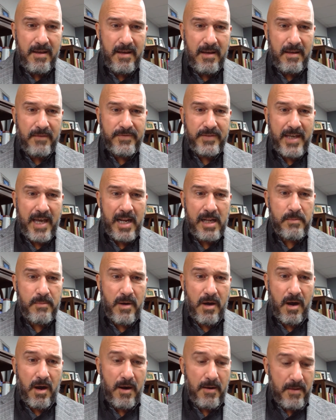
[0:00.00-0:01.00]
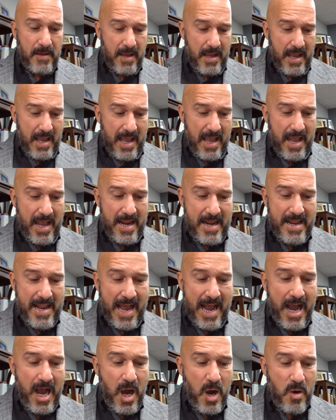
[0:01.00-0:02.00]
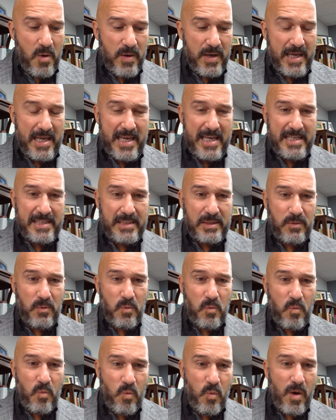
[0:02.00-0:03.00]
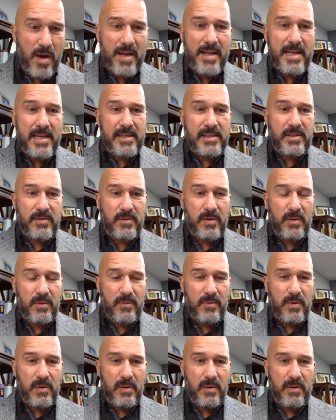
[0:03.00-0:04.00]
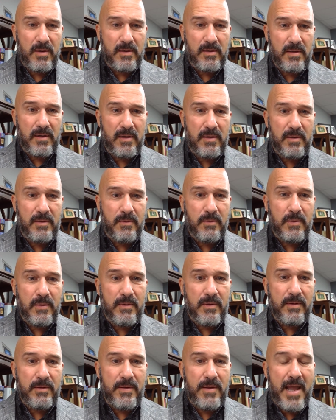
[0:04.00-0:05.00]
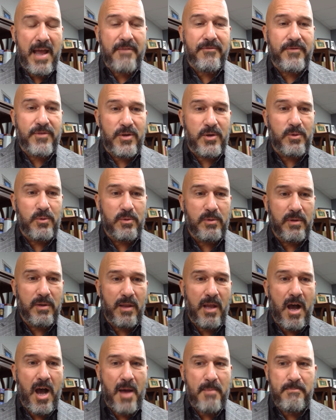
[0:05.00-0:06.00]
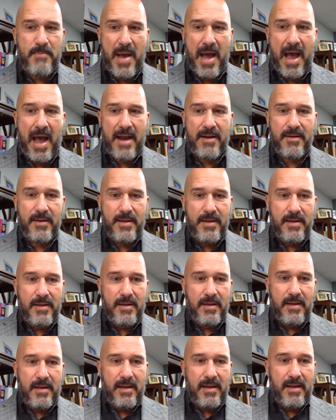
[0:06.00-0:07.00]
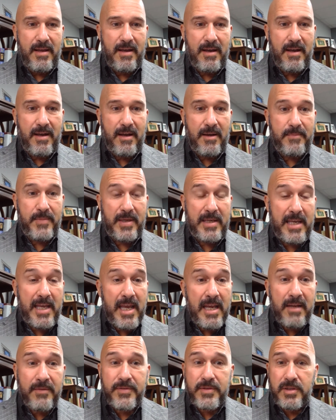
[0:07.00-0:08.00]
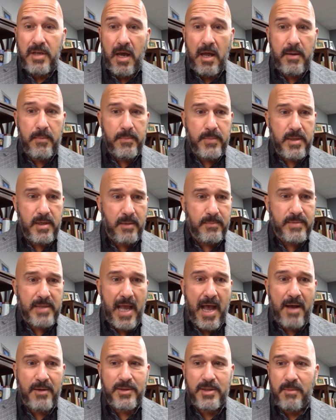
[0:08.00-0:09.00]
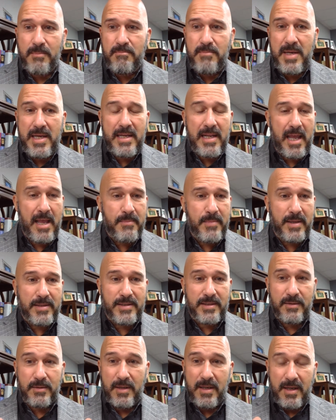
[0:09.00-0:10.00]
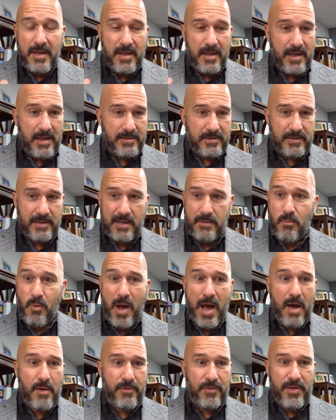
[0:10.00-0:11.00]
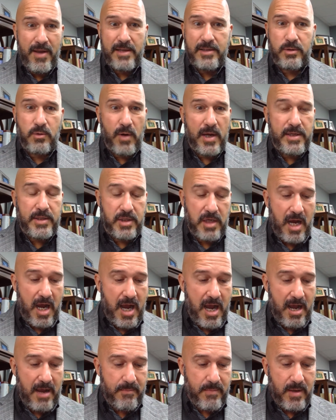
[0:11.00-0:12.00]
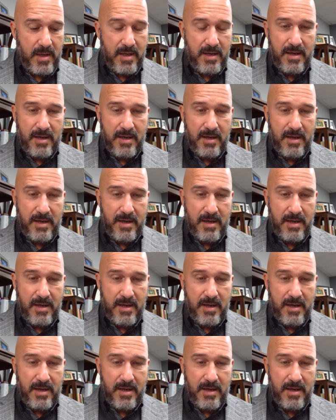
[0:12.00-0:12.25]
of Kedlamar, and now he's won his uh, nephew Lot back. Um, the king of Sodom comes out to meet him and to and to say, "Wow, thanks, great job.